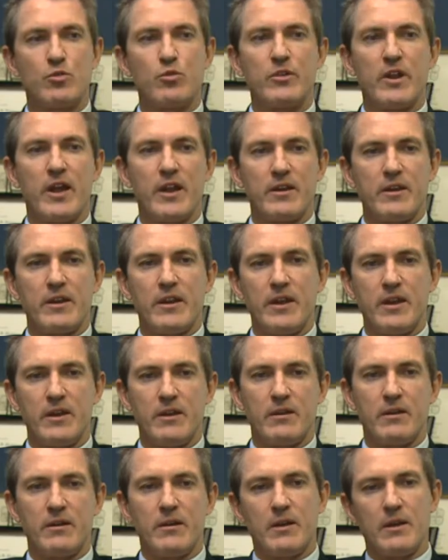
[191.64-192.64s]
was all done
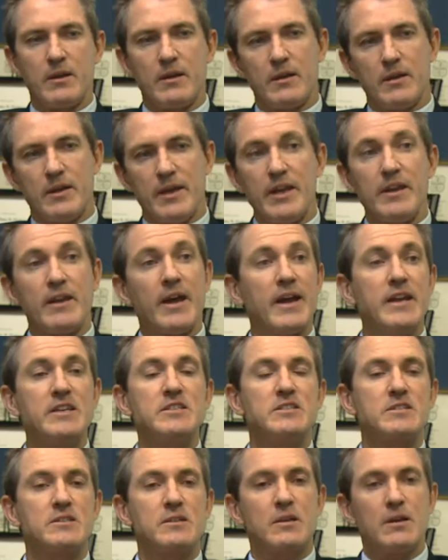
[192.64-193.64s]
in, in
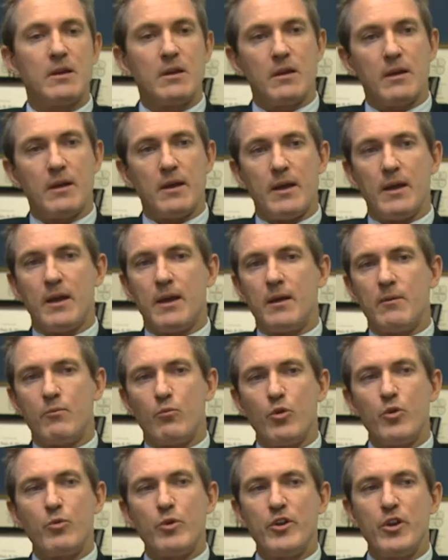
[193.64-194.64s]
haste.
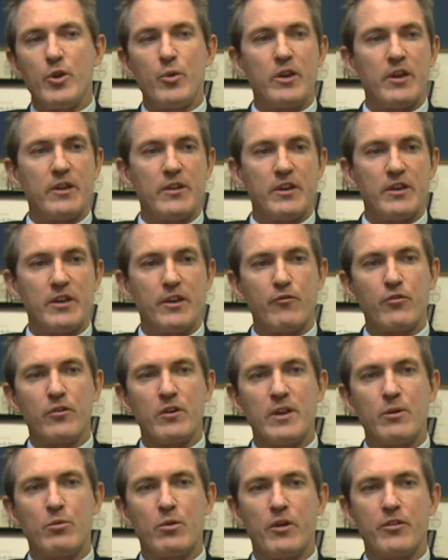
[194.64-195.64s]
Um, would we do anything
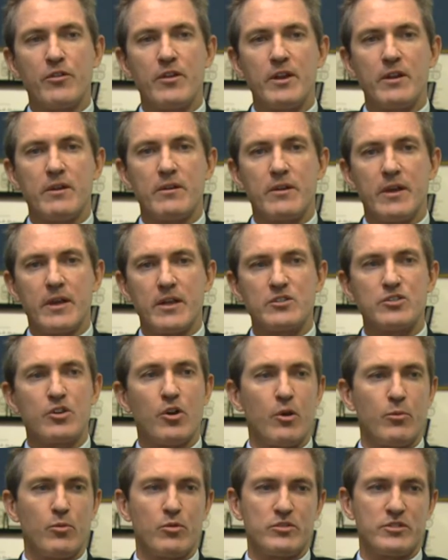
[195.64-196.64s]
differently? Well, I think uh,
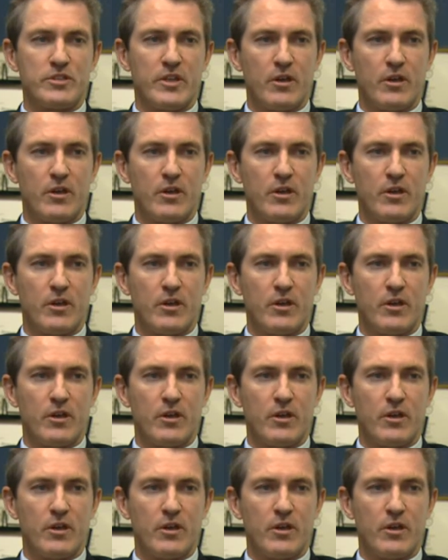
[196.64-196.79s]
time will